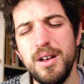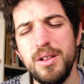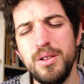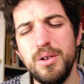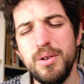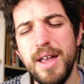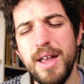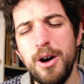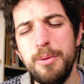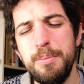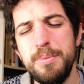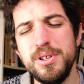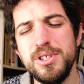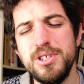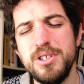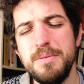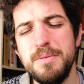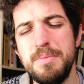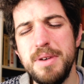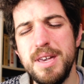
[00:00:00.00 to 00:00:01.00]
Lord, help us
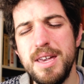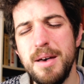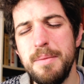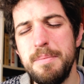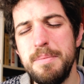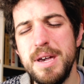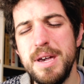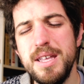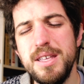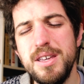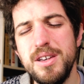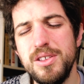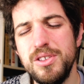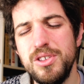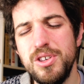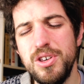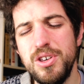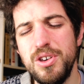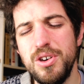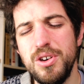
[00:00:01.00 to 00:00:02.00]
to be obedient
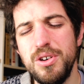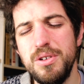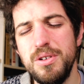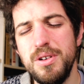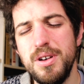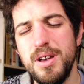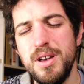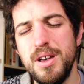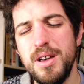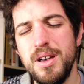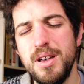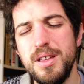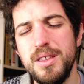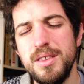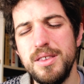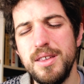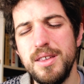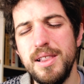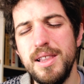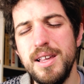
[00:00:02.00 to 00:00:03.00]
to you,
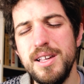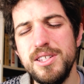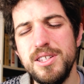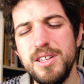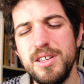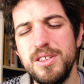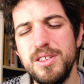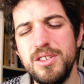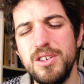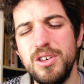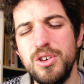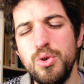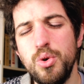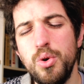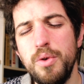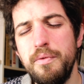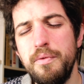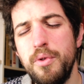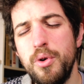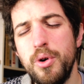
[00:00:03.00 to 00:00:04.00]
to listen to
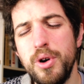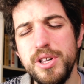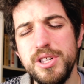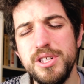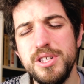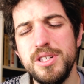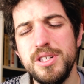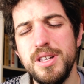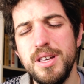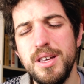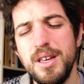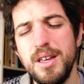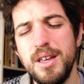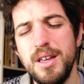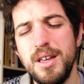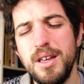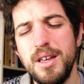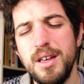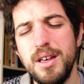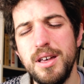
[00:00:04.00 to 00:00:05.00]
your voice,
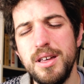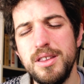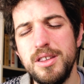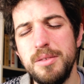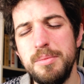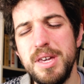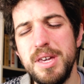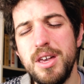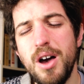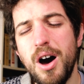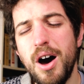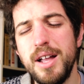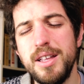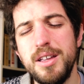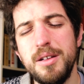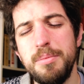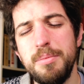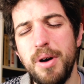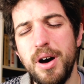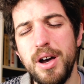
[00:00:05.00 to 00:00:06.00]
to be
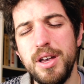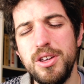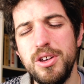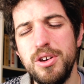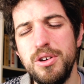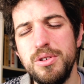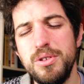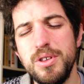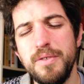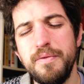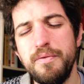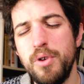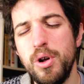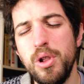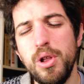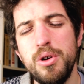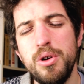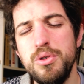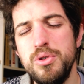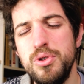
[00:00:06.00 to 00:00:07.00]
guided by you, to
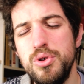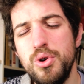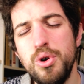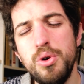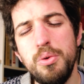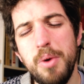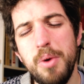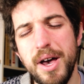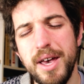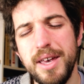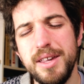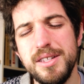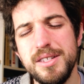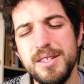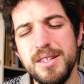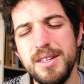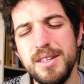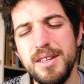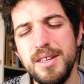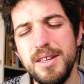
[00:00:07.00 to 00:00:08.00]
follow your
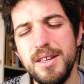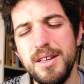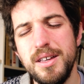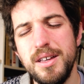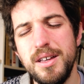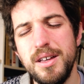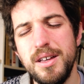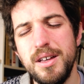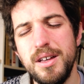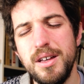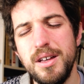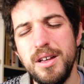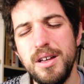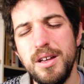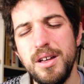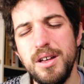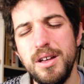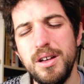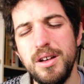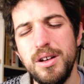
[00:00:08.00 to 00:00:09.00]
ways.
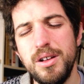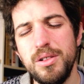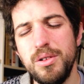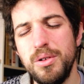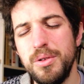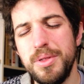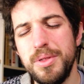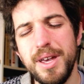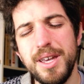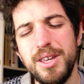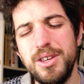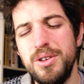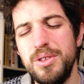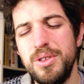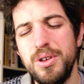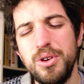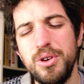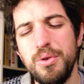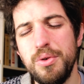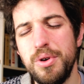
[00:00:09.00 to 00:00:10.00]
Lord, thank you
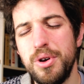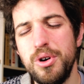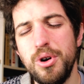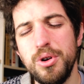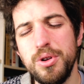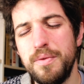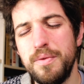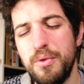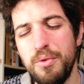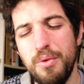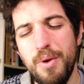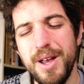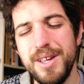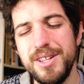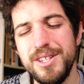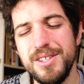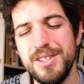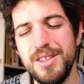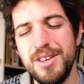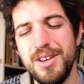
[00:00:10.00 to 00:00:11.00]
that you're a God of
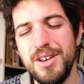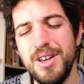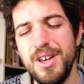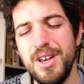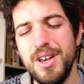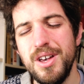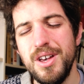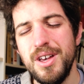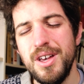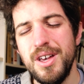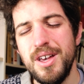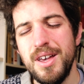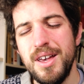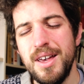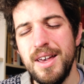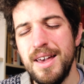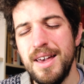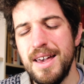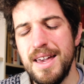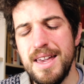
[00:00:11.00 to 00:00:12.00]
grace, that
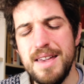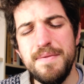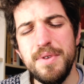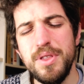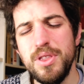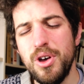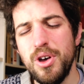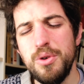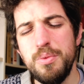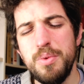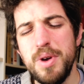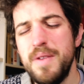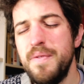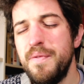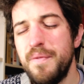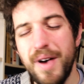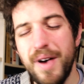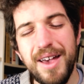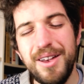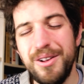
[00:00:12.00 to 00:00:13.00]
even though we
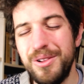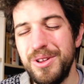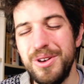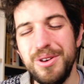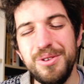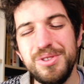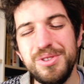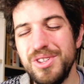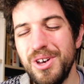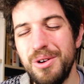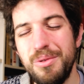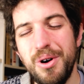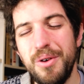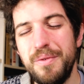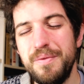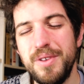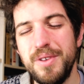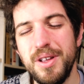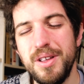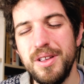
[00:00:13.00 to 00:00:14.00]
fail you so
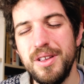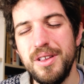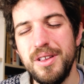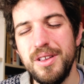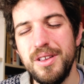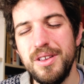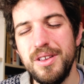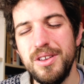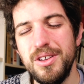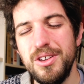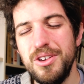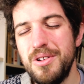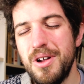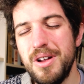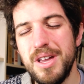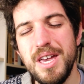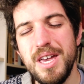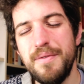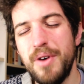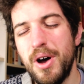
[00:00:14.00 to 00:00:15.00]
often, you
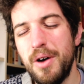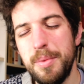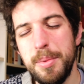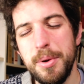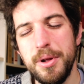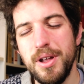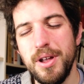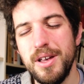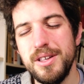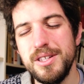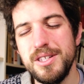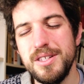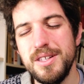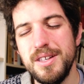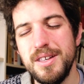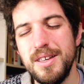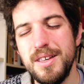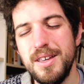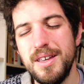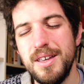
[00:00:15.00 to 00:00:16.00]
don't give up on us.
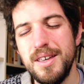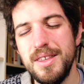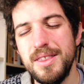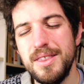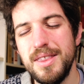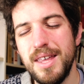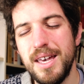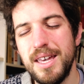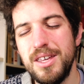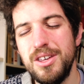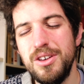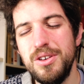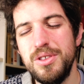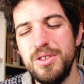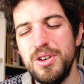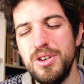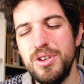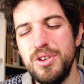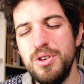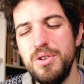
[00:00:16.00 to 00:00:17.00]
Thank you
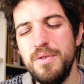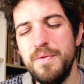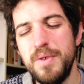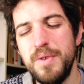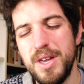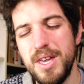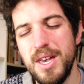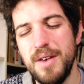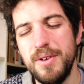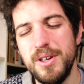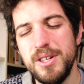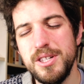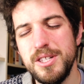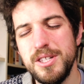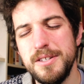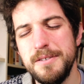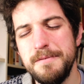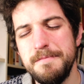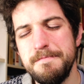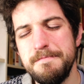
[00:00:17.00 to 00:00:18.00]
that you forgive
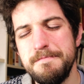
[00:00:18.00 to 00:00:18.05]
us.